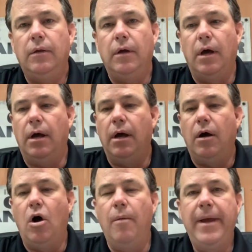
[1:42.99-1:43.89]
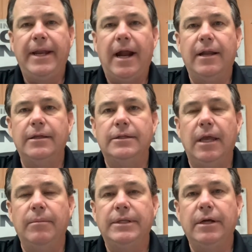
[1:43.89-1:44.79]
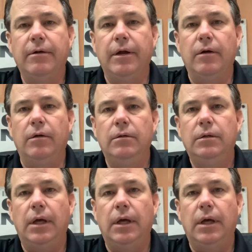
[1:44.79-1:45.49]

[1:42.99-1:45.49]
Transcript: Uh, all made out of the same material.